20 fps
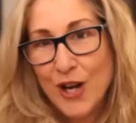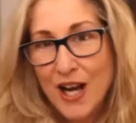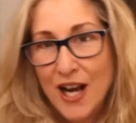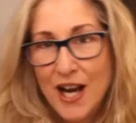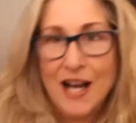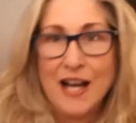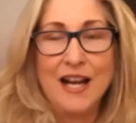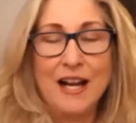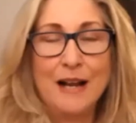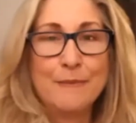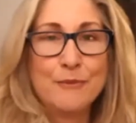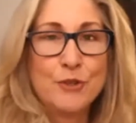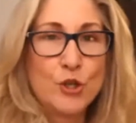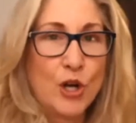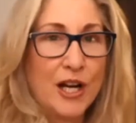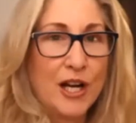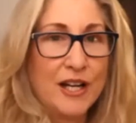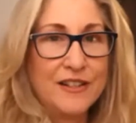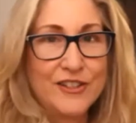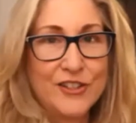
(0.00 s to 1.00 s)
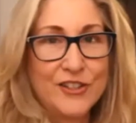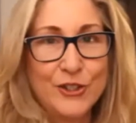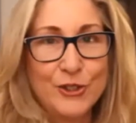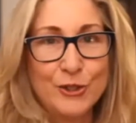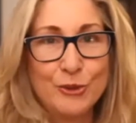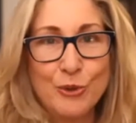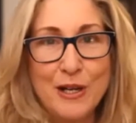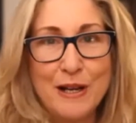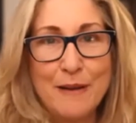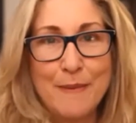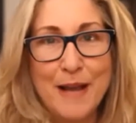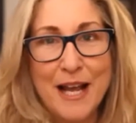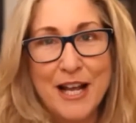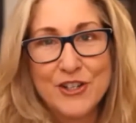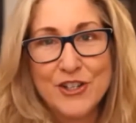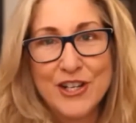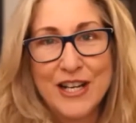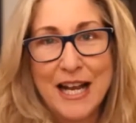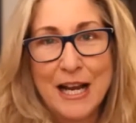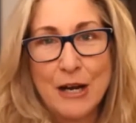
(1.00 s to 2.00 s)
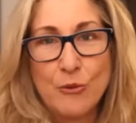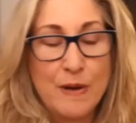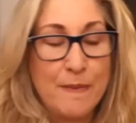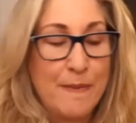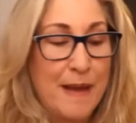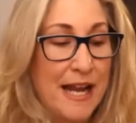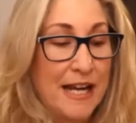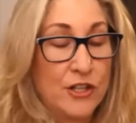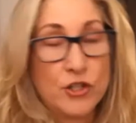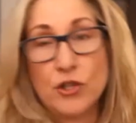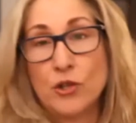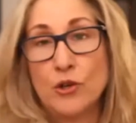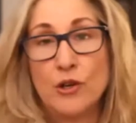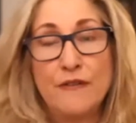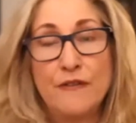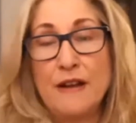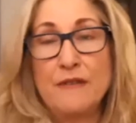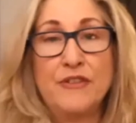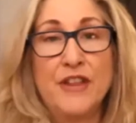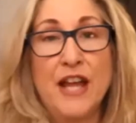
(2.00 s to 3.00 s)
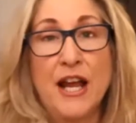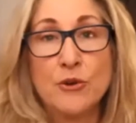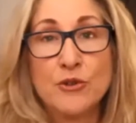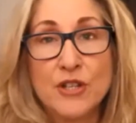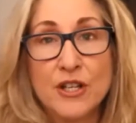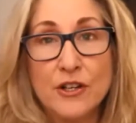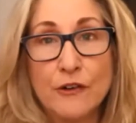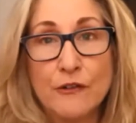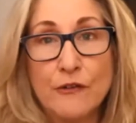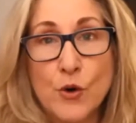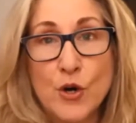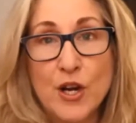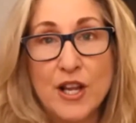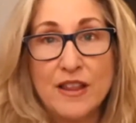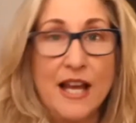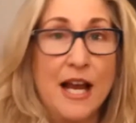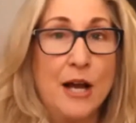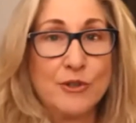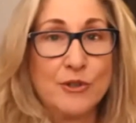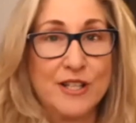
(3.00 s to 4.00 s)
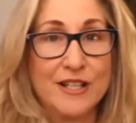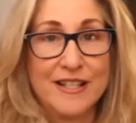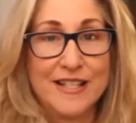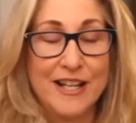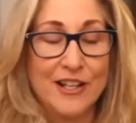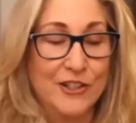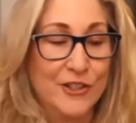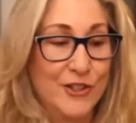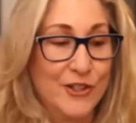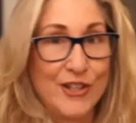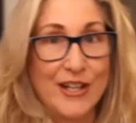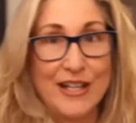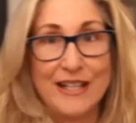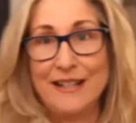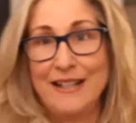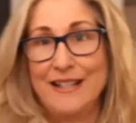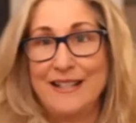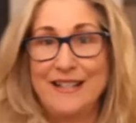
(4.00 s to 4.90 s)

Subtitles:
hi, I'm trying to reimagine how we manage 35,000 or 40,000 sellers. Like it,